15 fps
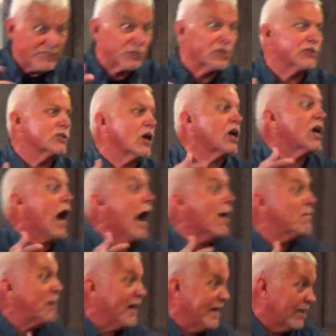is
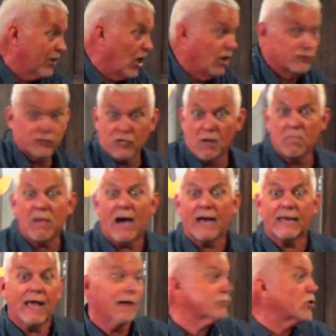agape love,
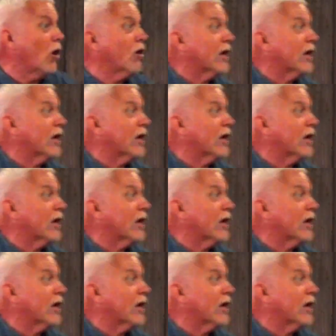somebody. I'm talking